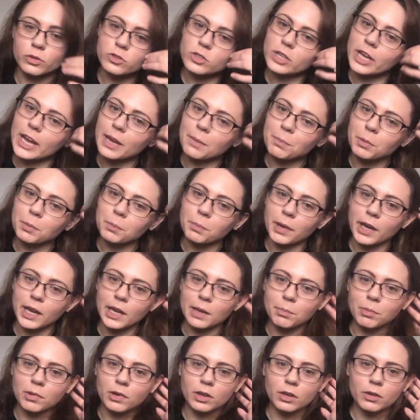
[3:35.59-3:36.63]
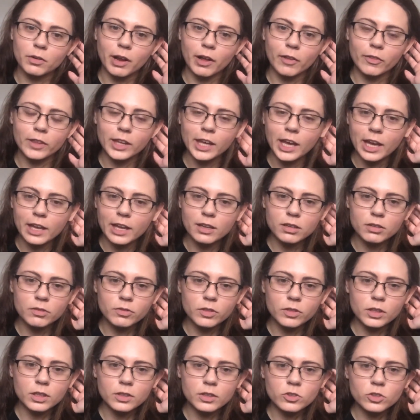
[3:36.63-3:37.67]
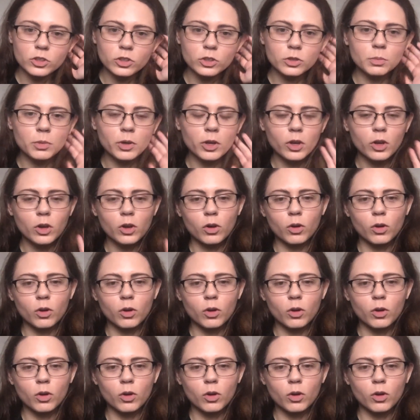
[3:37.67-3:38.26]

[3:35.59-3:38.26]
tape paper around the end of the tube,